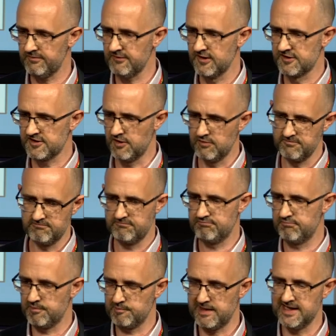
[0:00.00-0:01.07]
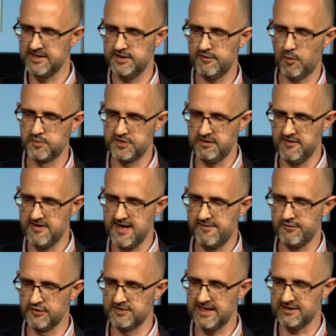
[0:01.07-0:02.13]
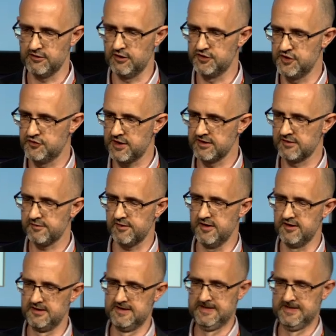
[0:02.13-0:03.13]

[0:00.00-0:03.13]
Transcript: So plenty of opportunity there for technology transfer.